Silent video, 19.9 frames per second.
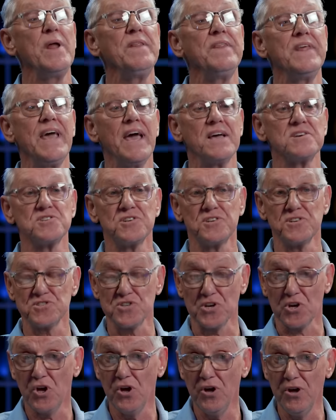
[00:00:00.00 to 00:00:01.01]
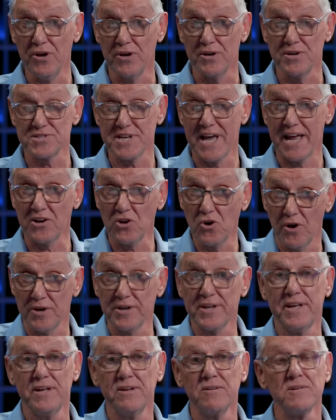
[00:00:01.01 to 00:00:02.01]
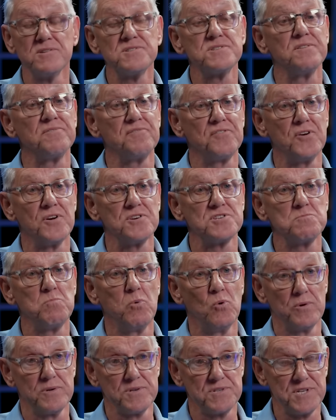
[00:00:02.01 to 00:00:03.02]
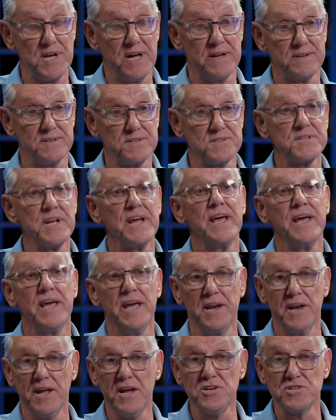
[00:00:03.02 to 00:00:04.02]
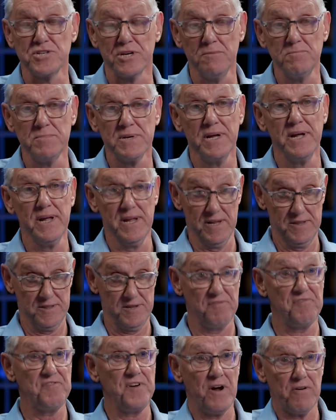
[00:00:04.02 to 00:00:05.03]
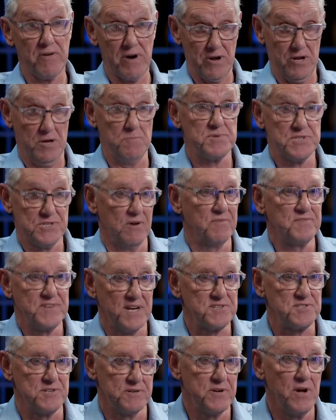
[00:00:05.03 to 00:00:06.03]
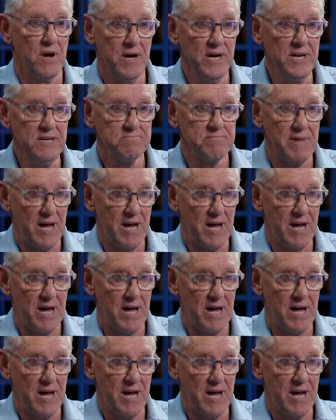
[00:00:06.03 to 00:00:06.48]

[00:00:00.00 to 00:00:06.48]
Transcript: when the Exodus occurs and God kills the firstborn sons in Egypt, the Pharaoh himself doesn't die.